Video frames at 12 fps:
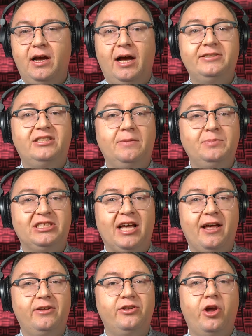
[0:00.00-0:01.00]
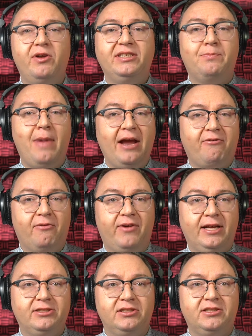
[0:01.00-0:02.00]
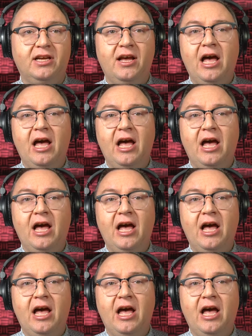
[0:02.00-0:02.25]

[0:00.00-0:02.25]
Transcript: A subset, known as macrophages,